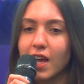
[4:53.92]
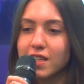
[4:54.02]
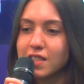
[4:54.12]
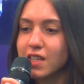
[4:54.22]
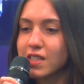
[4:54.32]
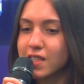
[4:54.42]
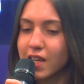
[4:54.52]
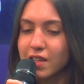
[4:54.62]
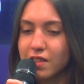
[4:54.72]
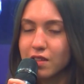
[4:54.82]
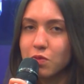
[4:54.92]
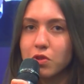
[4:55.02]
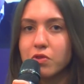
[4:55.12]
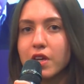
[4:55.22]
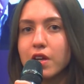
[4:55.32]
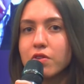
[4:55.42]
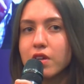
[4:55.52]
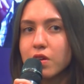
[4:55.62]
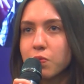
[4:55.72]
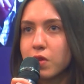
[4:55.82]
As he said, in
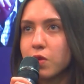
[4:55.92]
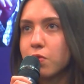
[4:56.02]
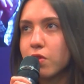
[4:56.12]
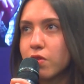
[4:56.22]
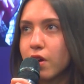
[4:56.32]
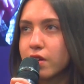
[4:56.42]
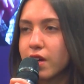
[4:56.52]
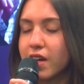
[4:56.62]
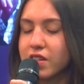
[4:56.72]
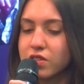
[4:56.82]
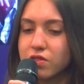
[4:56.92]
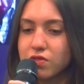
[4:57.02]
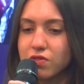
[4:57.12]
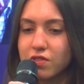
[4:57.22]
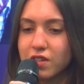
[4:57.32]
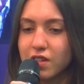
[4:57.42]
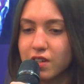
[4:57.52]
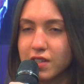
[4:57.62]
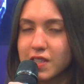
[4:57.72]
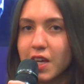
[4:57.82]
Bulgaria, people are kind of
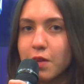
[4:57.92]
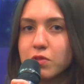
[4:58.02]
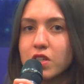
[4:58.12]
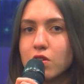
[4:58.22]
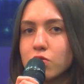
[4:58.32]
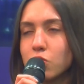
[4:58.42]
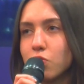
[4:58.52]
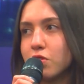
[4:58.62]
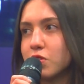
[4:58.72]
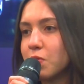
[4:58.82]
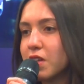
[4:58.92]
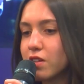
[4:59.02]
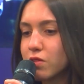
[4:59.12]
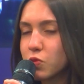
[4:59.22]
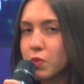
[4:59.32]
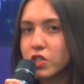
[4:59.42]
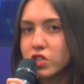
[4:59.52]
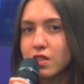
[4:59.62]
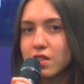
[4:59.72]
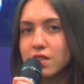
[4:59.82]
skeptical towards medical
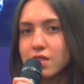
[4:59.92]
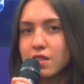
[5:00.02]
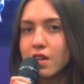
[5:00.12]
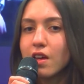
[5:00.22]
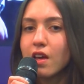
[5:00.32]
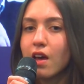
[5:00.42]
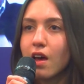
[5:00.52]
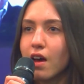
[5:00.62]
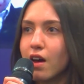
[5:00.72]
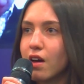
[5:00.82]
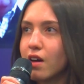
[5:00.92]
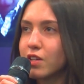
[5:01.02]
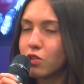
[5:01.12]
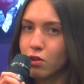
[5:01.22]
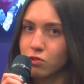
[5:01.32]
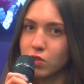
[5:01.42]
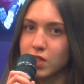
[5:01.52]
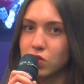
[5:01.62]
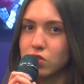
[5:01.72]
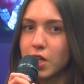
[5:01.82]
specialists. in contrast to